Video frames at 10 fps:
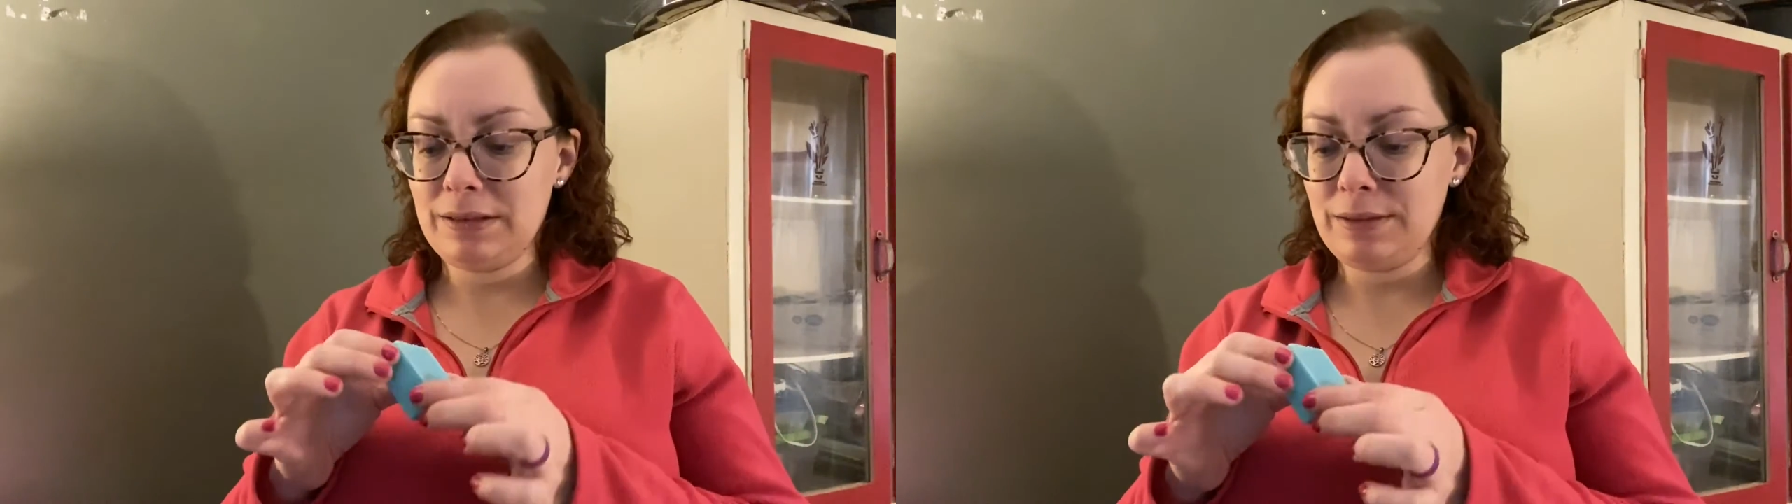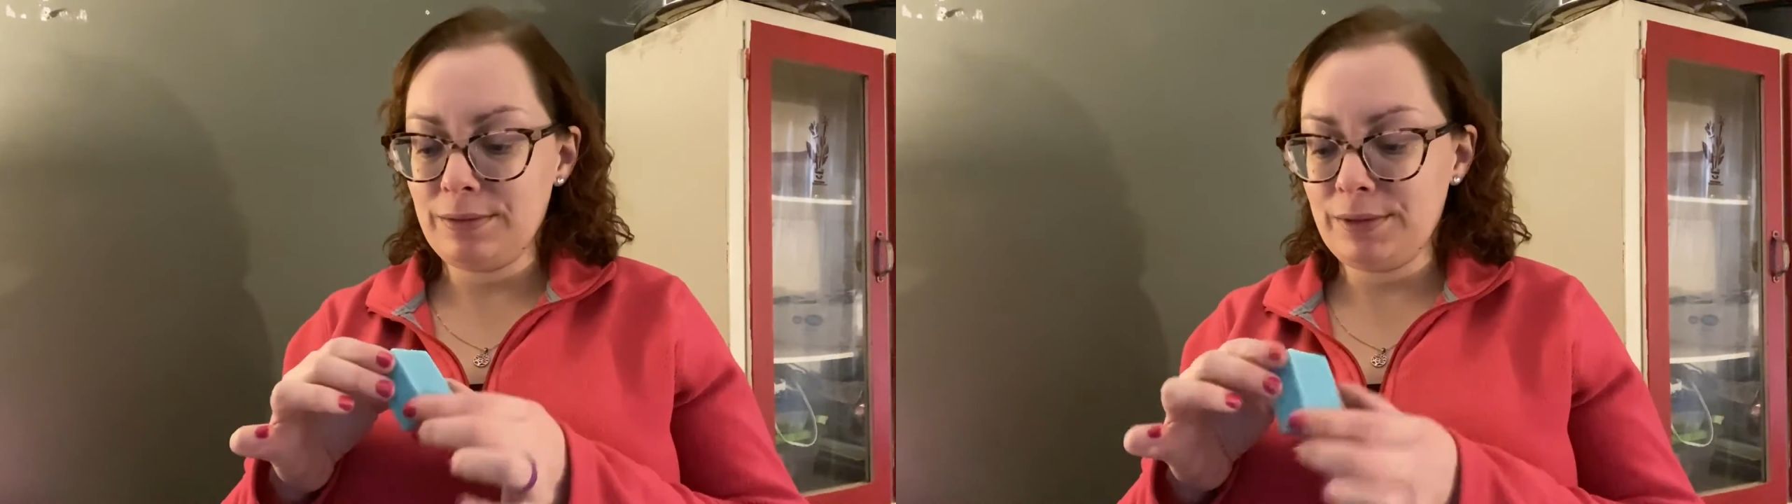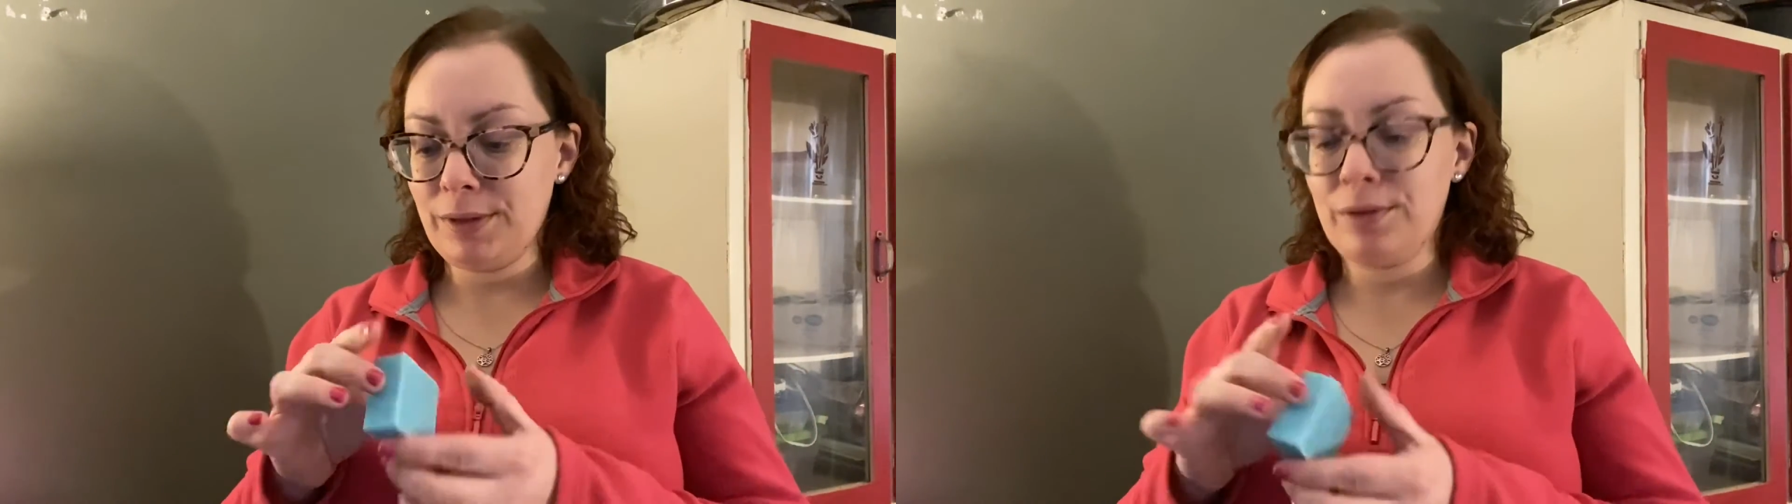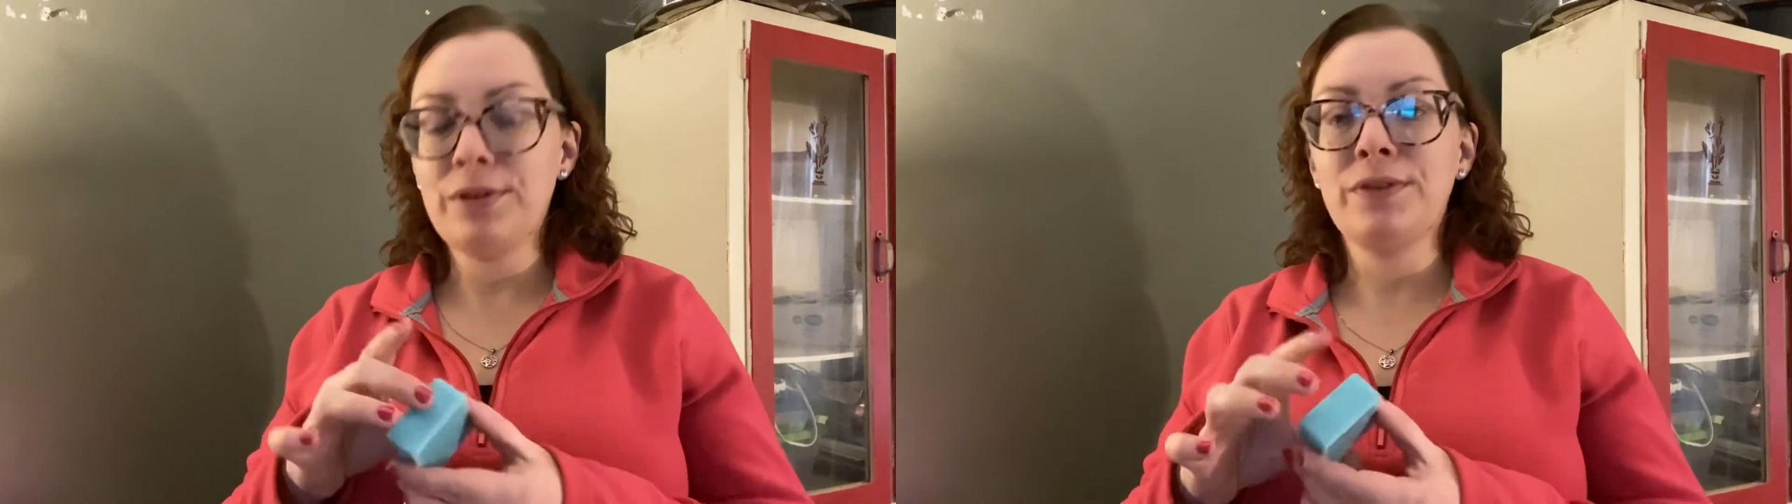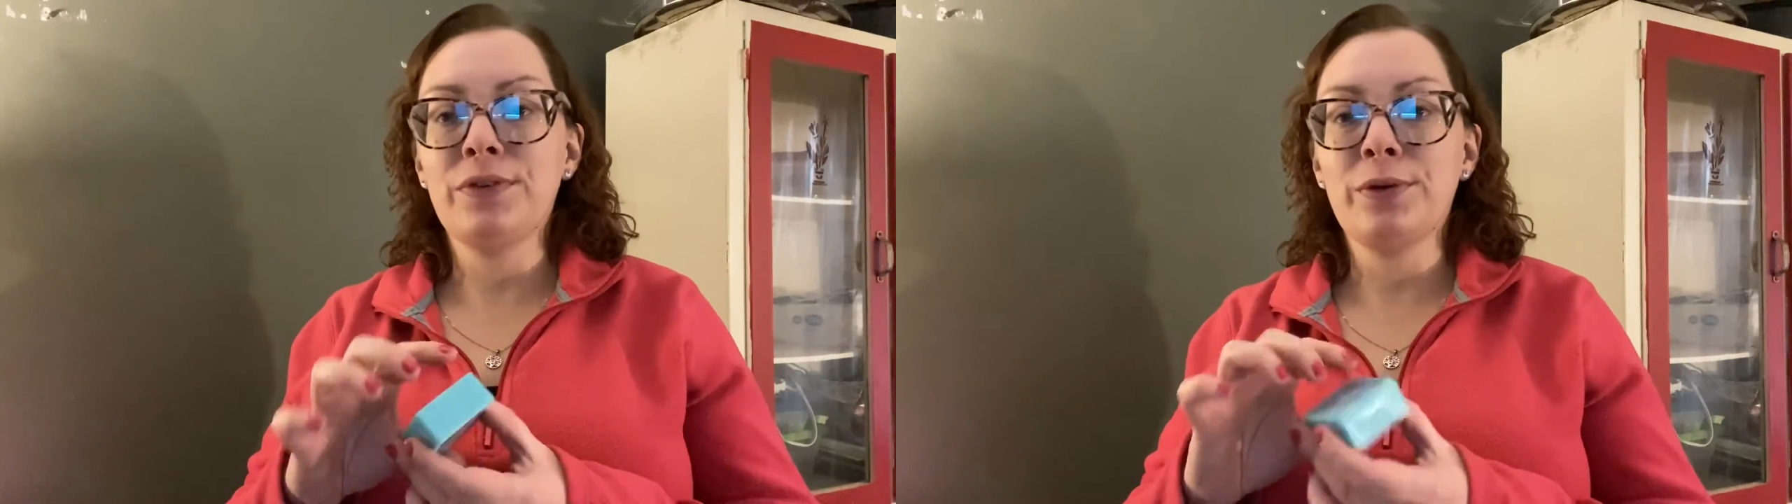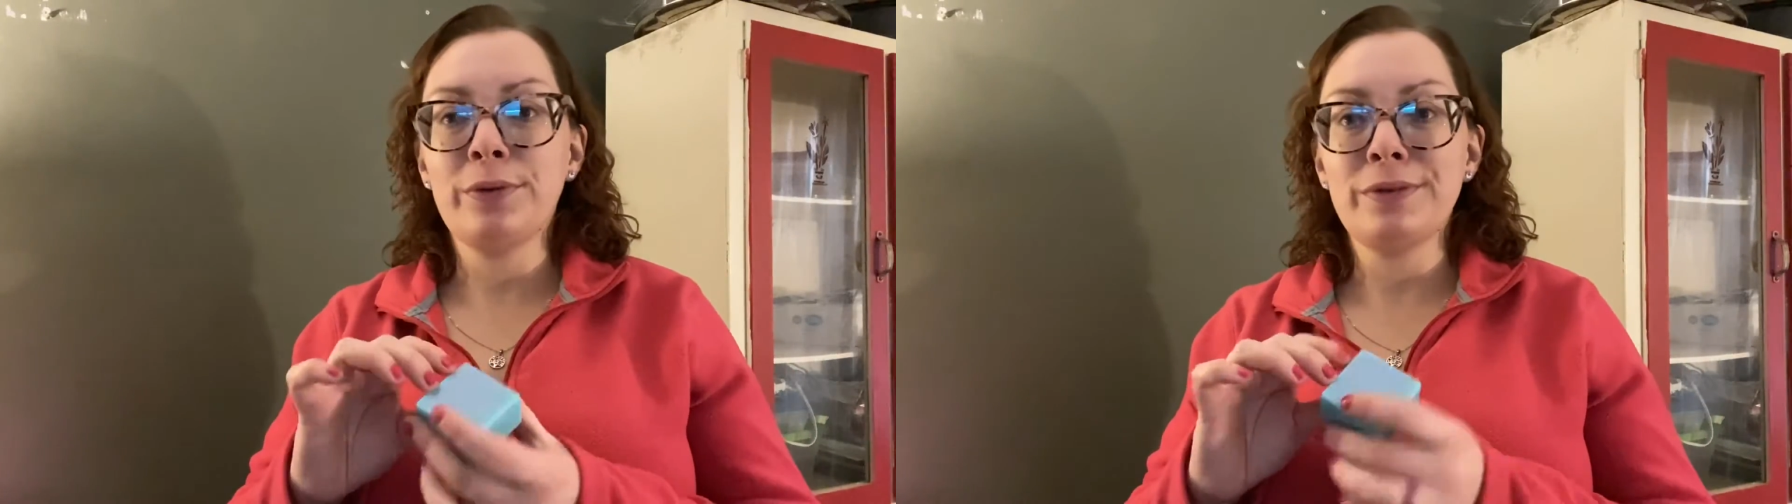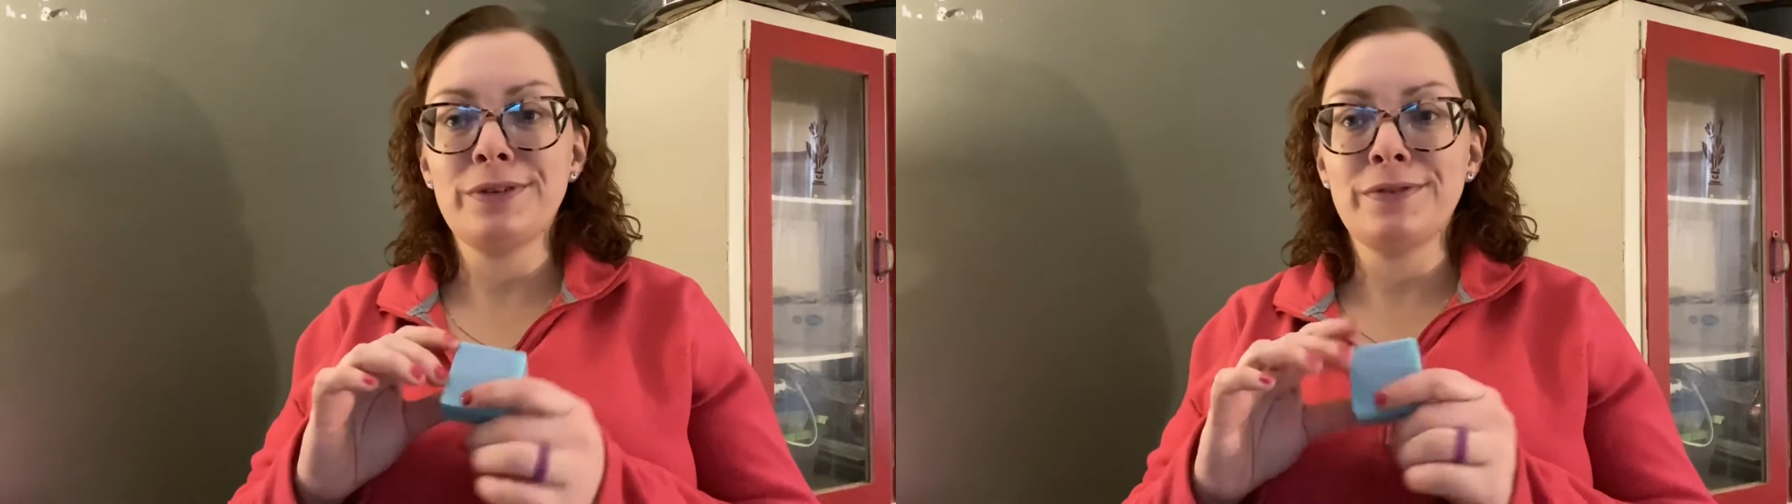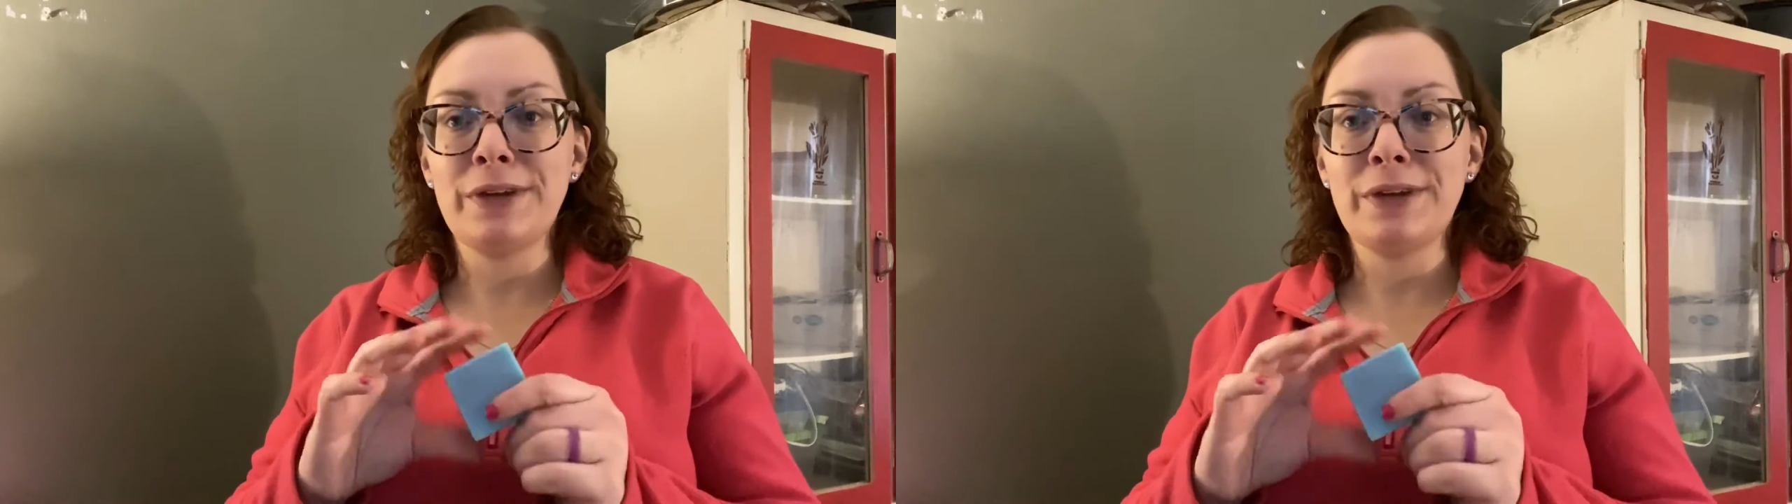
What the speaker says: was a little difficult to